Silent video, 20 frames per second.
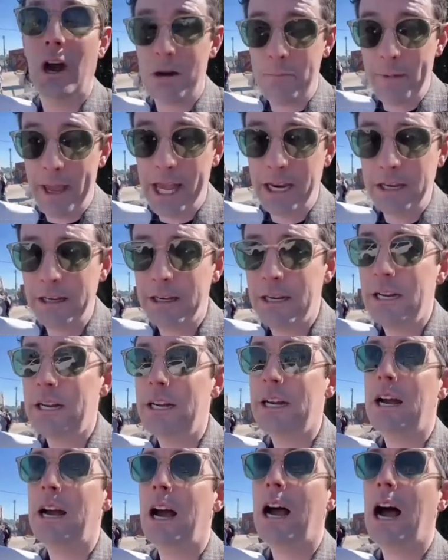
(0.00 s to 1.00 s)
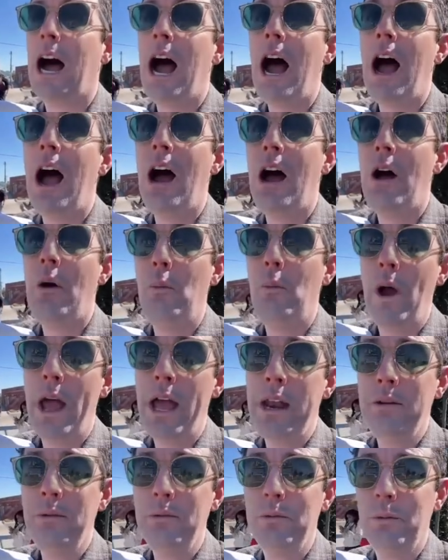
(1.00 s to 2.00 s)
Dhar Mann, uh,
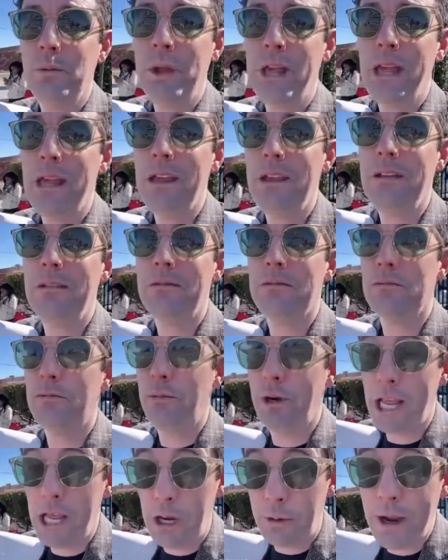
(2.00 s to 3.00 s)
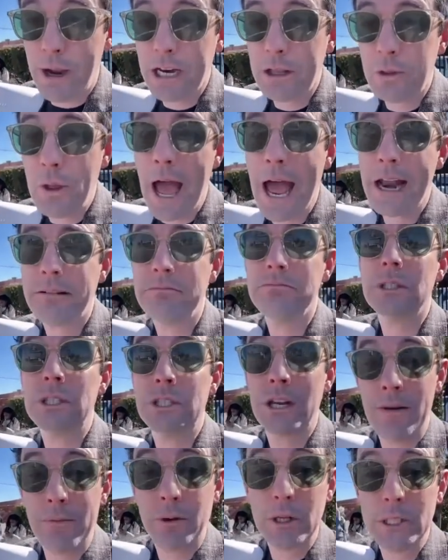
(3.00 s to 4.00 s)
when we reiterated
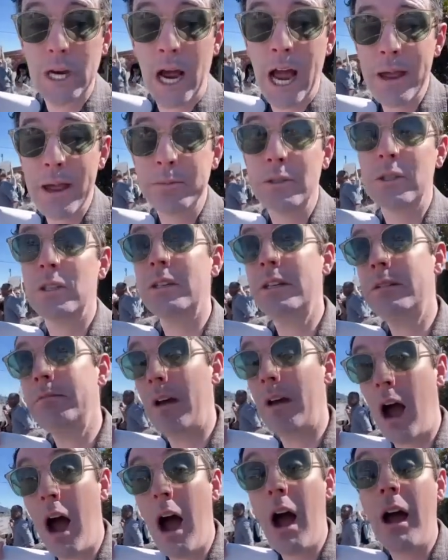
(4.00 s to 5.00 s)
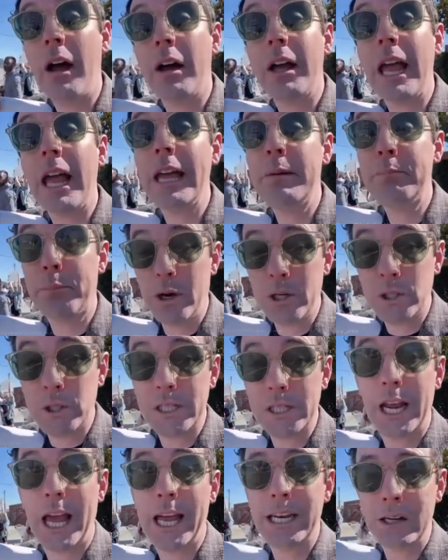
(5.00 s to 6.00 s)
that several times, uh, in
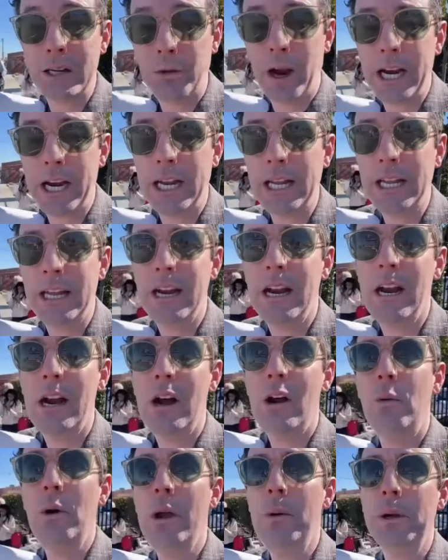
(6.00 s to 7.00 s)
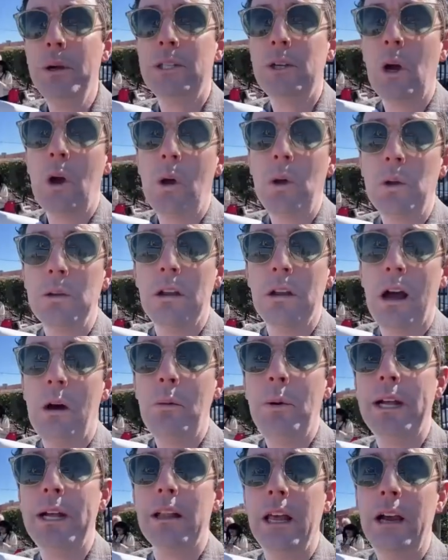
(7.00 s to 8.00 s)
person and in writing. We were told
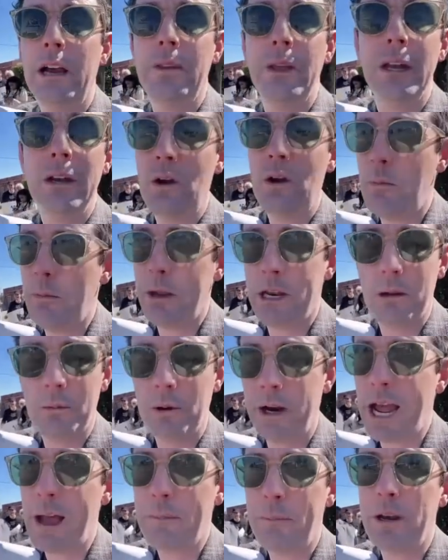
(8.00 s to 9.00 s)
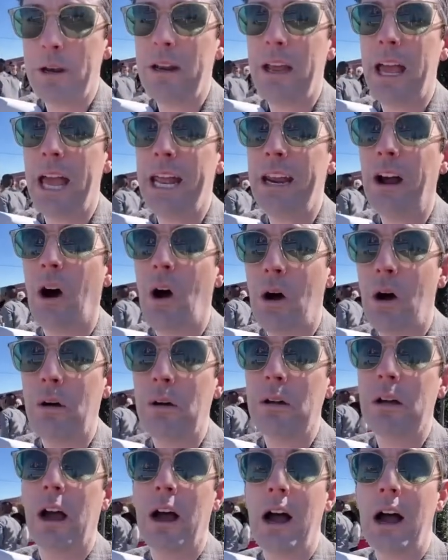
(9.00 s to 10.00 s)
a week later that no meeting would happen and
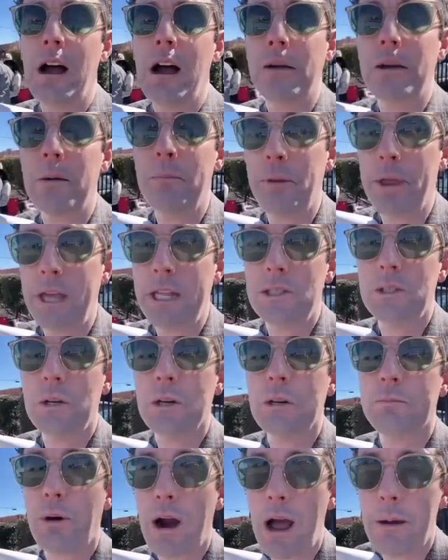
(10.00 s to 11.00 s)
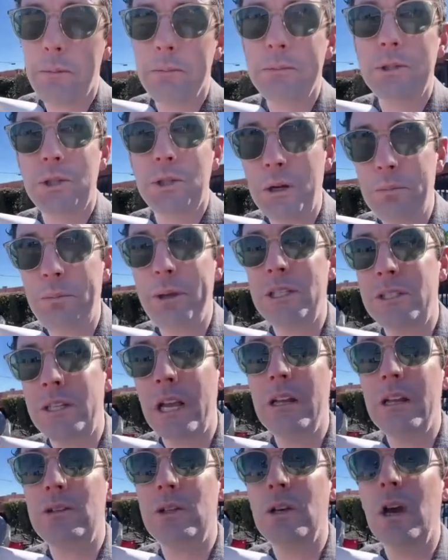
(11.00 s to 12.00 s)
all uh, complaints or problems should be
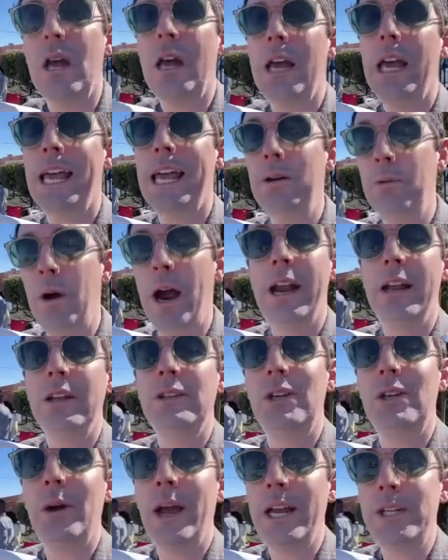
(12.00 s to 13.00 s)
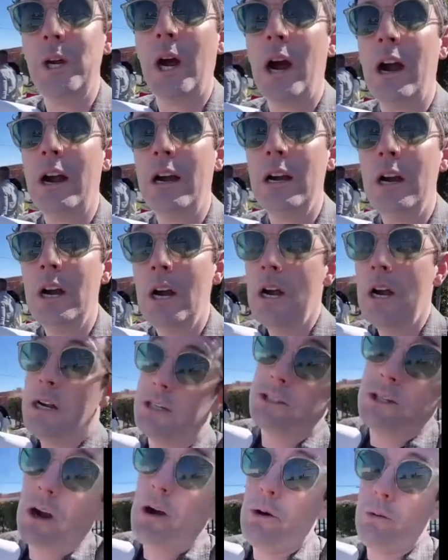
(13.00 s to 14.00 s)
sent in writing to HR.
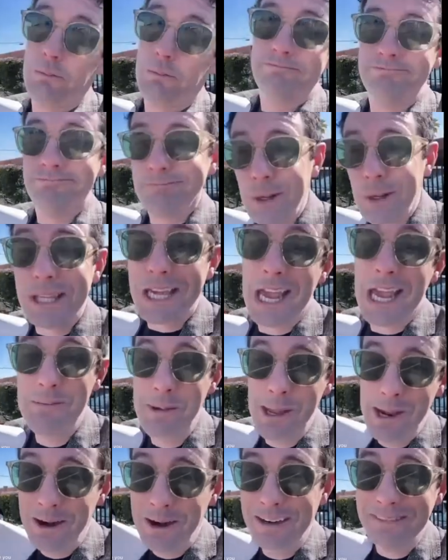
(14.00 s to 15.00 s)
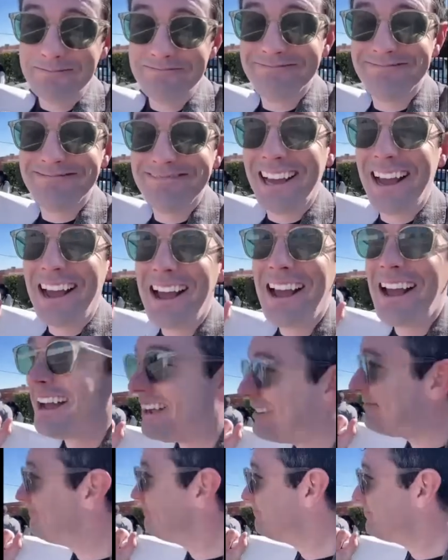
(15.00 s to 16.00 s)
So we came here.
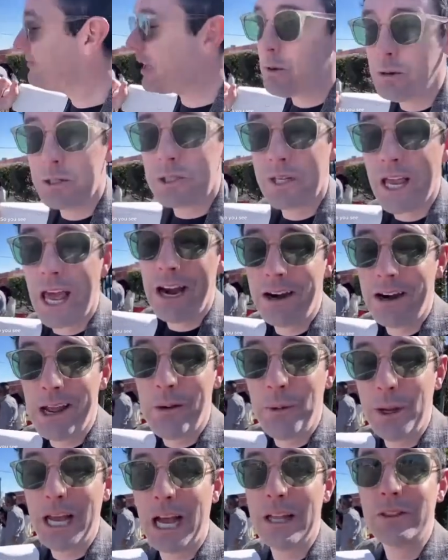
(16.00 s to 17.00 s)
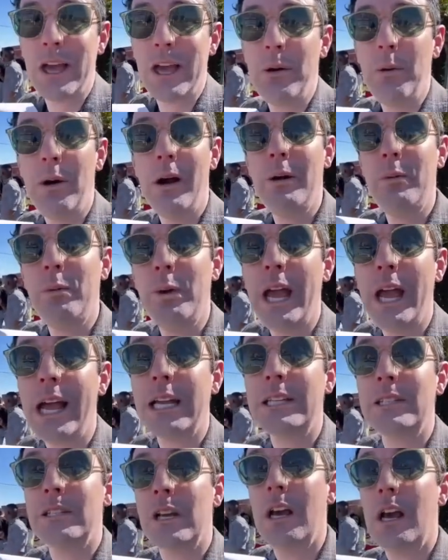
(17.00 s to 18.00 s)
Um, that was Saturday. We got that word.
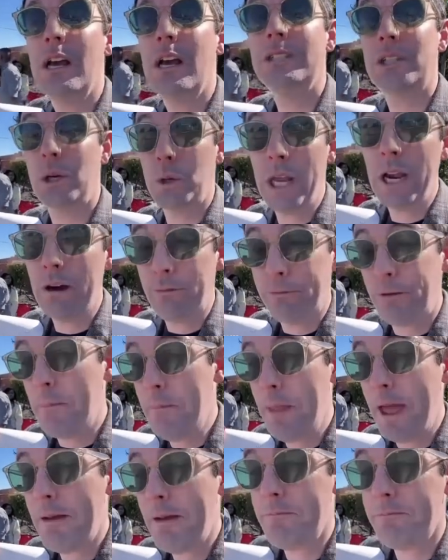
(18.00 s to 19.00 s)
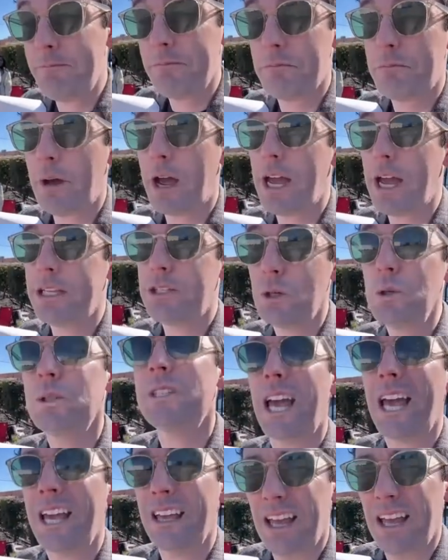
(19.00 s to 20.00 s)
We asked to hear from them by
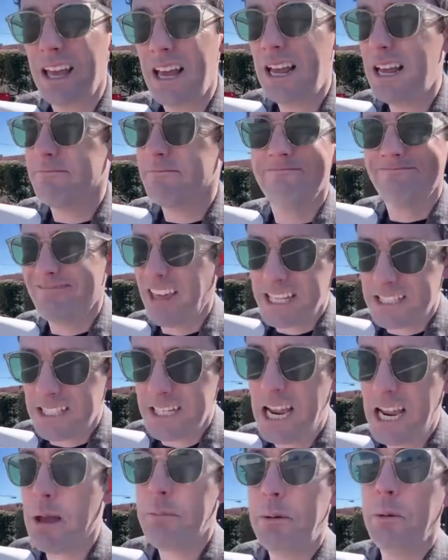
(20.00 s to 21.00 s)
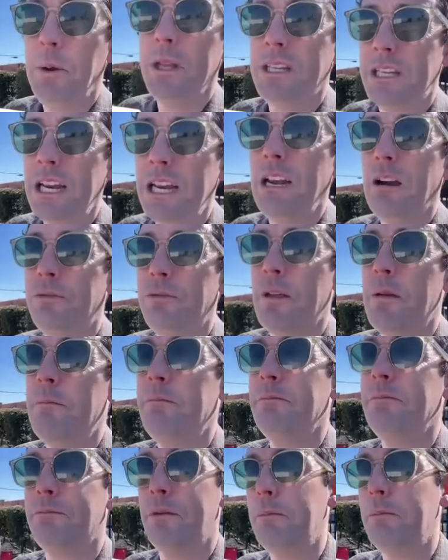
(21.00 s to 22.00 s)
Tuesday. That didn't happen. We did hear
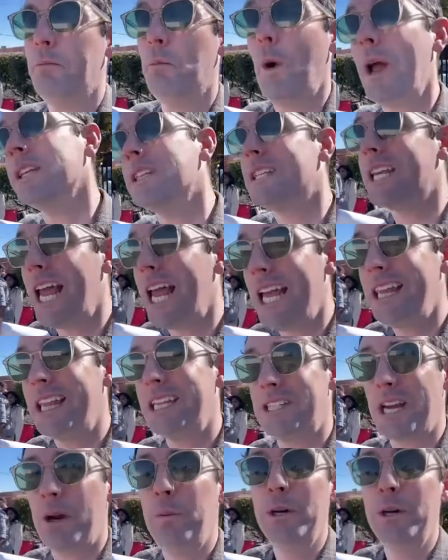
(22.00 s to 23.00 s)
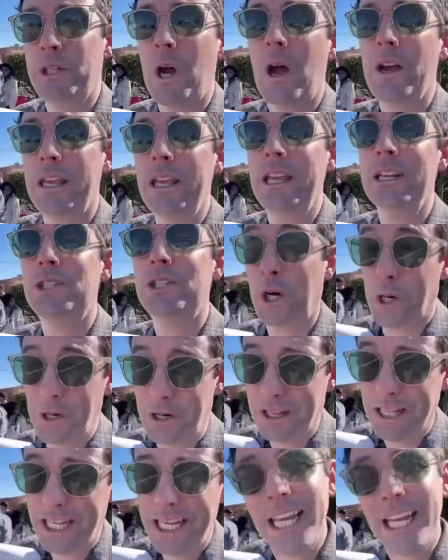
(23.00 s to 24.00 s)
from from Wednesday that said we're talking
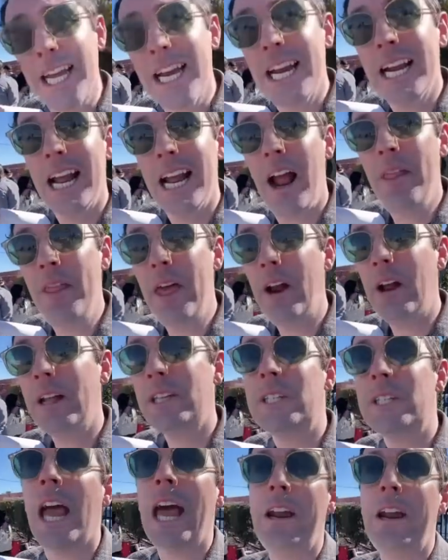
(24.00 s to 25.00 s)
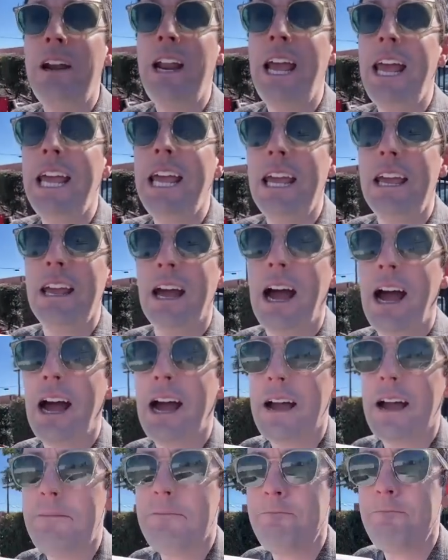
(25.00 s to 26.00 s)
internally, and then on Saturday
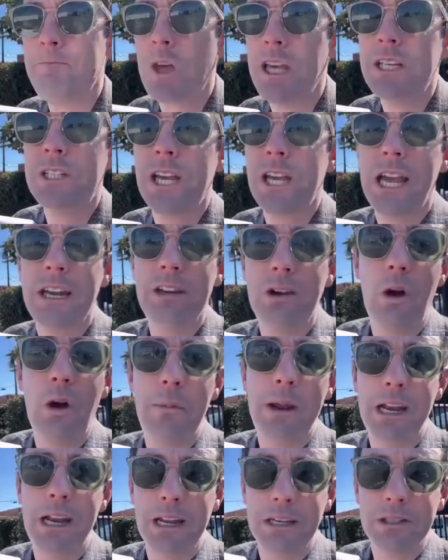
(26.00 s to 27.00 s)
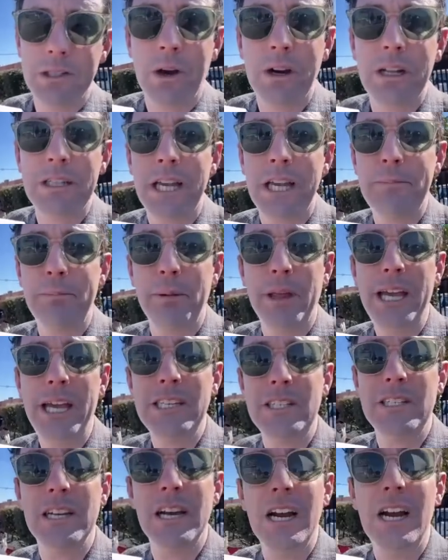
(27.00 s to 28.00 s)
um, they said no meeting is going to take
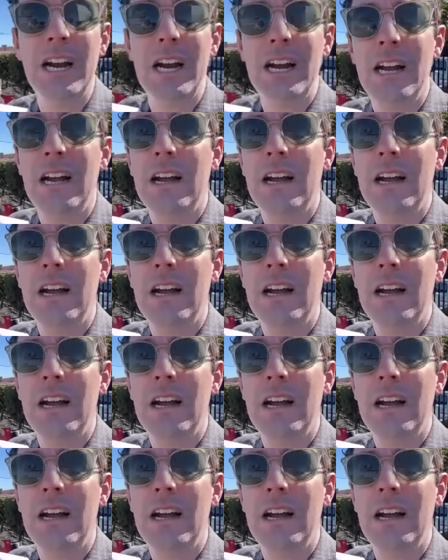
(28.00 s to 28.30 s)
place.